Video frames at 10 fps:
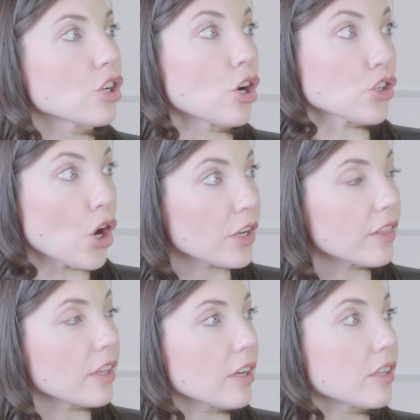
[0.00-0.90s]
to
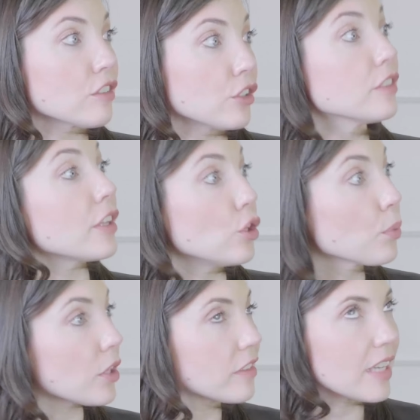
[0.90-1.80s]
target the concerns that you
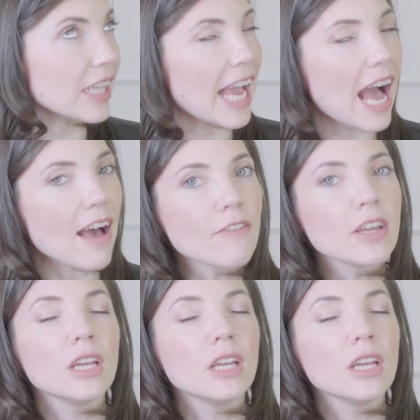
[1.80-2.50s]
personally have,